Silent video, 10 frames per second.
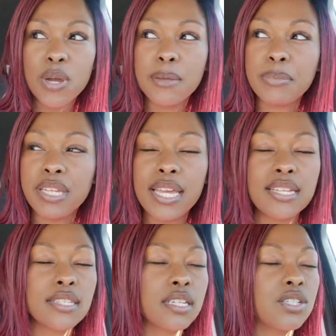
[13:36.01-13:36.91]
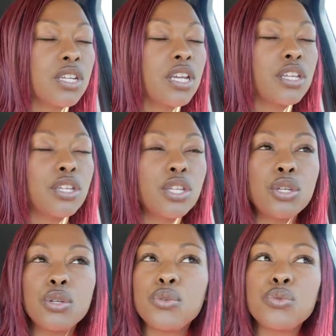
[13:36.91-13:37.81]
it plays such a
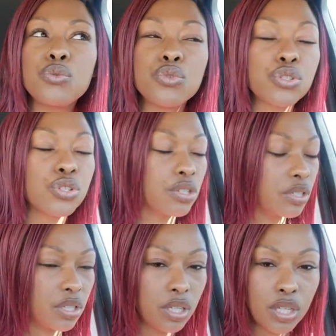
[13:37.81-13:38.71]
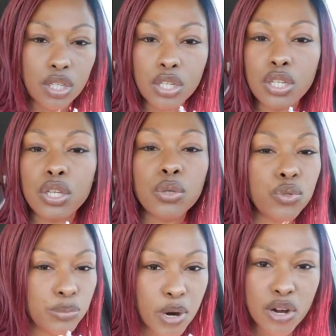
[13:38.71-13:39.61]
huge
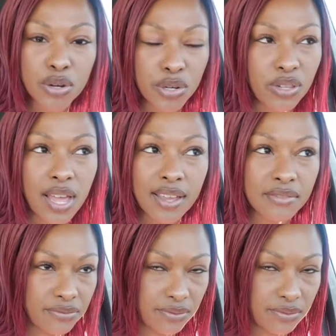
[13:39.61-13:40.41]
part on your life